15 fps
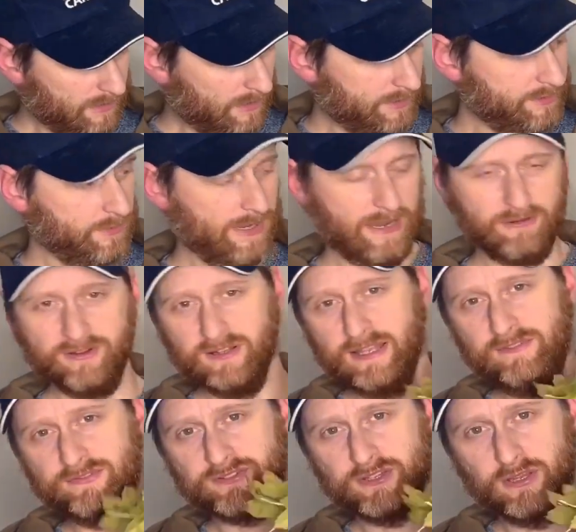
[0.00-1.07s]
I wear a
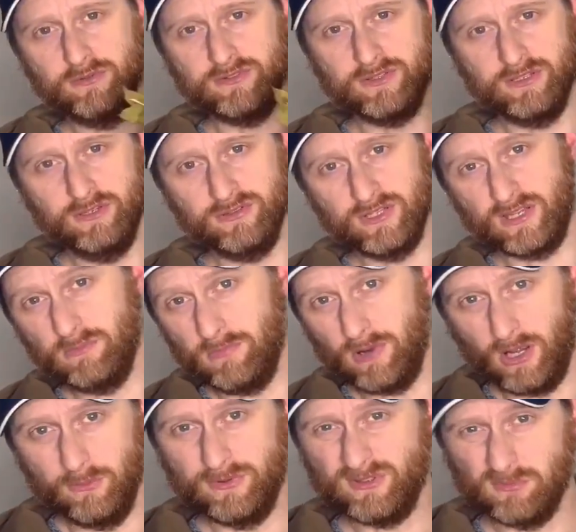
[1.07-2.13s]
leaf suit, usually
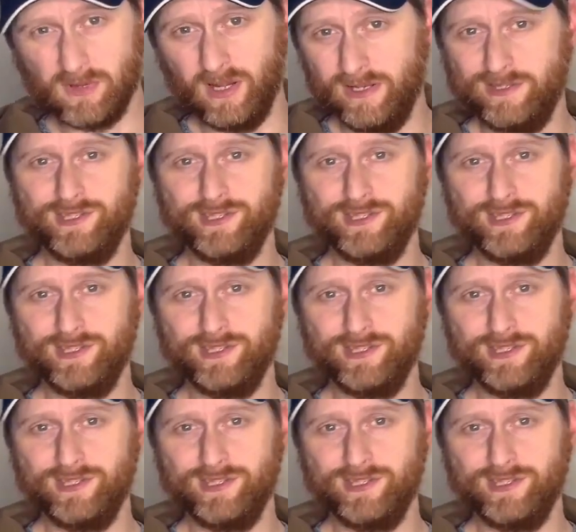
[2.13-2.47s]
combined with some kind of